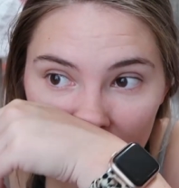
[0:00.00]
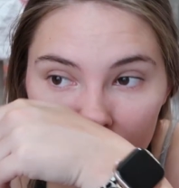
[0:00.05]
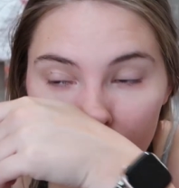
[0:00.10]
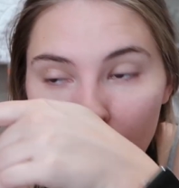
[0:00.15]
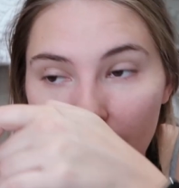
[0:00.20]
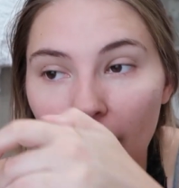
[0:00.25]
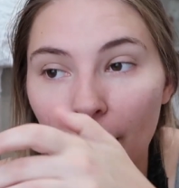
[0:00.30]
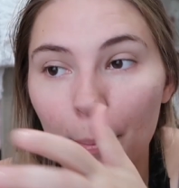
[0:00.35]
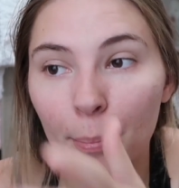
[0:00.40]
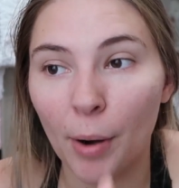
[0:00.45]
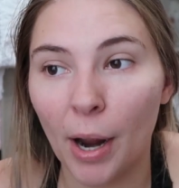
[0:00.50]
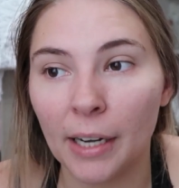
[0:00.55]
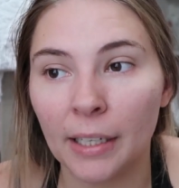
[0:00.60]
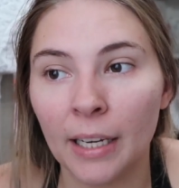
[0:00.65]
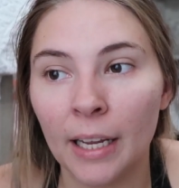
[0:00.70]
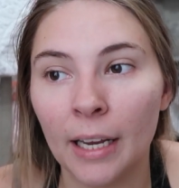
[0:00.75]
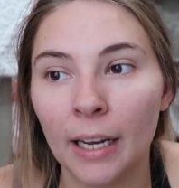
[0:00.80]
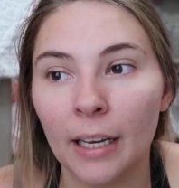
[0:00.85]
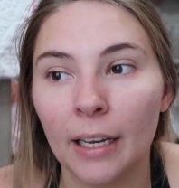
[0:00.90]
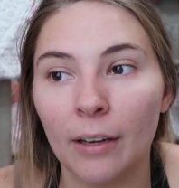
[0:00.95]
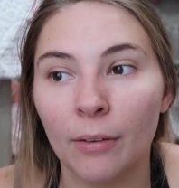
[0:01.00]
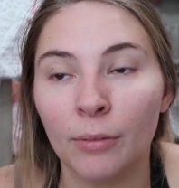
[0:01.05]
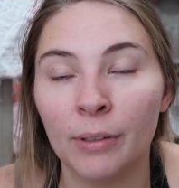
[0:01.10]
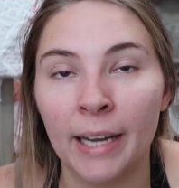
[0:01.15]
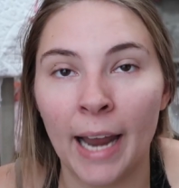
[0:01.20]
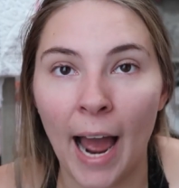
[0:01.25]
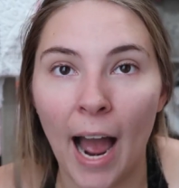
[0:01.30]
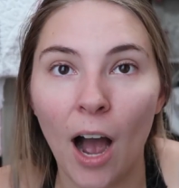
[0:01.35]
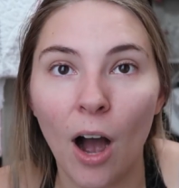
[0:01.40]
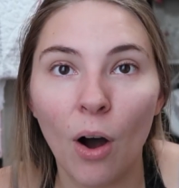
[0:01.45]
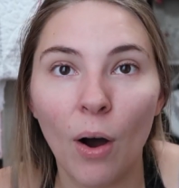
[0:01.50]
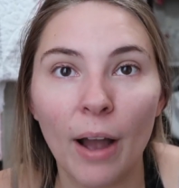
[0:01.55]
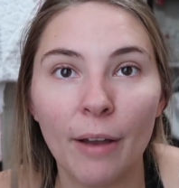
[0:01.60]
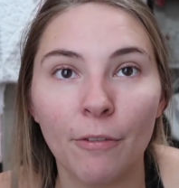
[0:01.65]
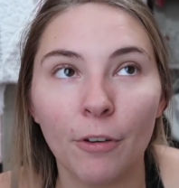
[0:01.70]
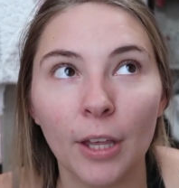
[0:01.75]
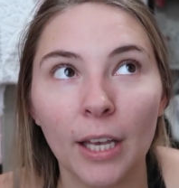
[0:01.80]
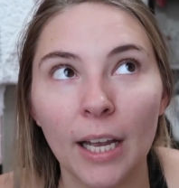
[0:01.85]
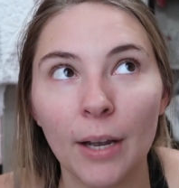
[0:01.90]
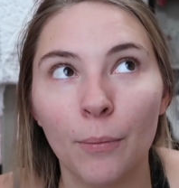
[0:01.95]
And if I got pregnant now, I
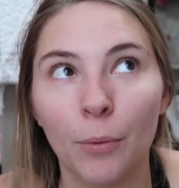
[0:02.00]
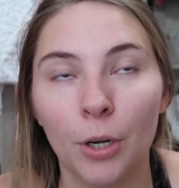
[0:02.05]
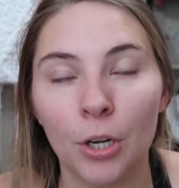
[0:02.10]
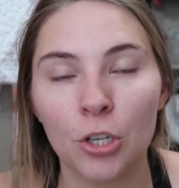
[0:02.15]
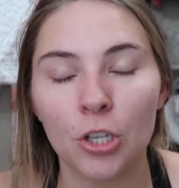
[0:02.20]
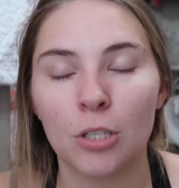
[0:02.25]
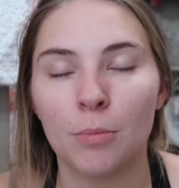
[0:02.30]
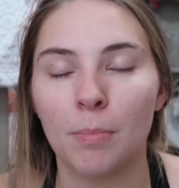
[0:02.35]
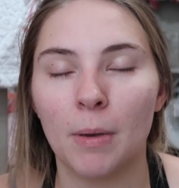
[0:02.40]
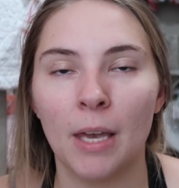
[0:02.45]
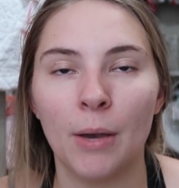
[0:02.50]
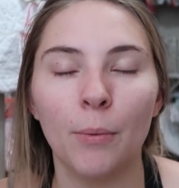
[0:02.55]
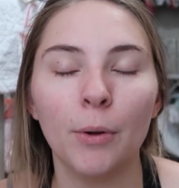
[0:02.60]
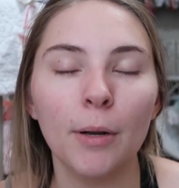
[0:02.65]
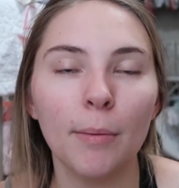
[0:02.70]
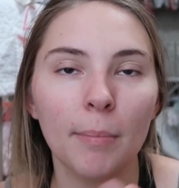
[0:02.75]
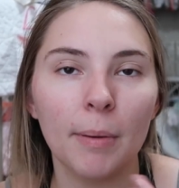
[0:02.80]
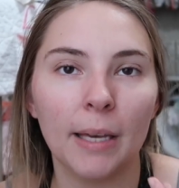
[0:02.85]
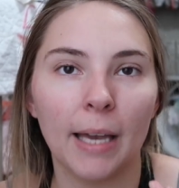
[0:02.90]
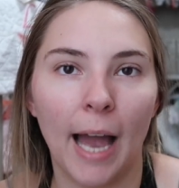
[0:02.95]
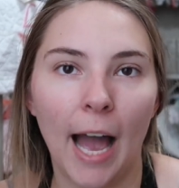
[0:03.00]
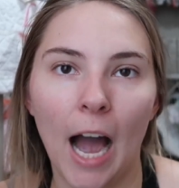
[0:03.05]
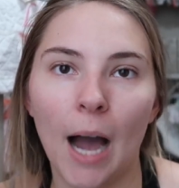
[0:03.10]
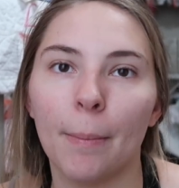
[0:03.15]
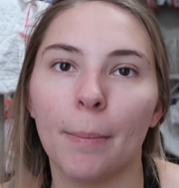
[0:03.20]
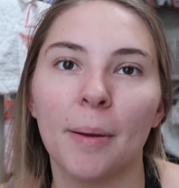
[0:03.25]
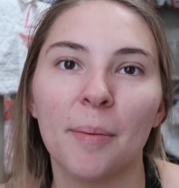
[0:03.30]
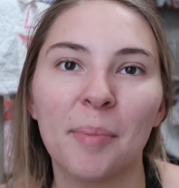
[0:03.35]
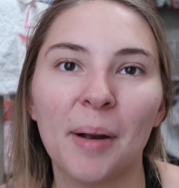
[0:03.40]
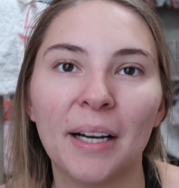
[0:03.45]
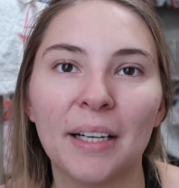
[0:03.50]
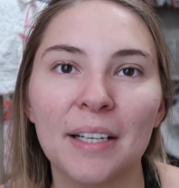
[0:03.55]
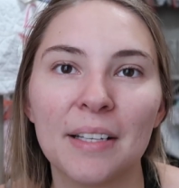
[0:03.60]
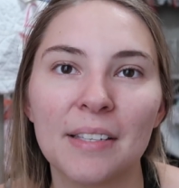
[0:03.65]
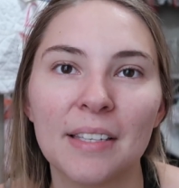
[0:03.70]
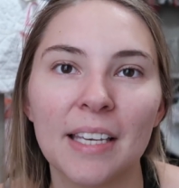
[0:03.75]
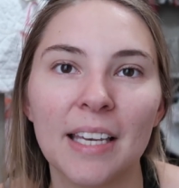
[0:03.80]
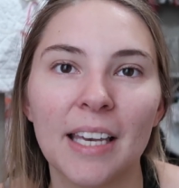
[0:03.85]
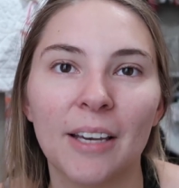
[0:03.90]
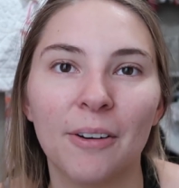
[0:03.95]
feel like it wouldn't be a happy
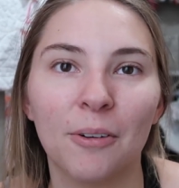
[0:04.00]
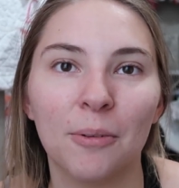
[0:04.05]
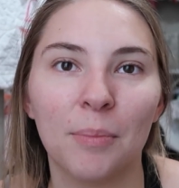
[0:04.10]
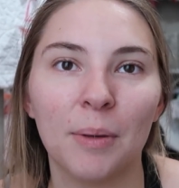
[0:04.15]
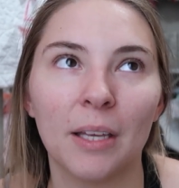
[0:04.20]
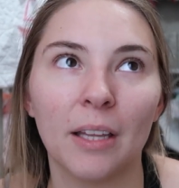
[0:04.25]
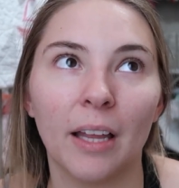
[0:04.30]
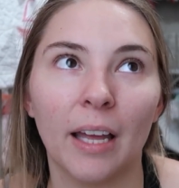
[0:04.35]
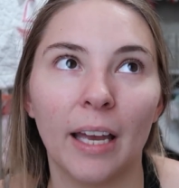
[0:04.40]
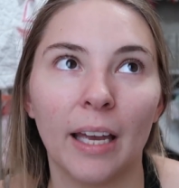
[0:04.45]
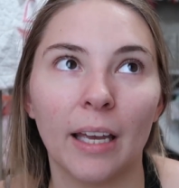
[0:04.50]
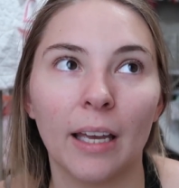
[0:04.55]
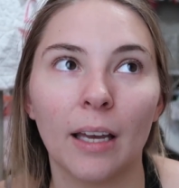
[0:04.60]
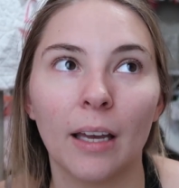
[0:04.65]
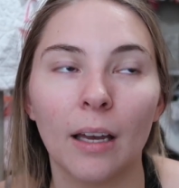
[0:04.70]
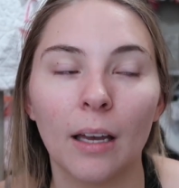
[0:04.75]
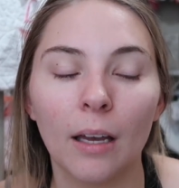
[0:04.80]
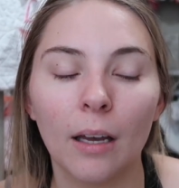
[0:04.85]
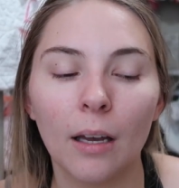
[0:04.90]
pregnancy. It would be like,